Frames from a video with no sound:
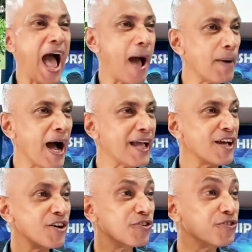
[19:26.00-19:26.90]
am I
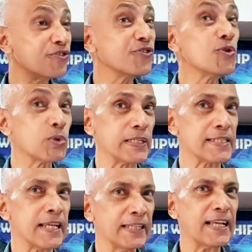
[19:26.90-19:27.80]

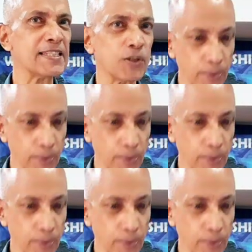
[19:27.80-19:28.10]
fruitless? That's the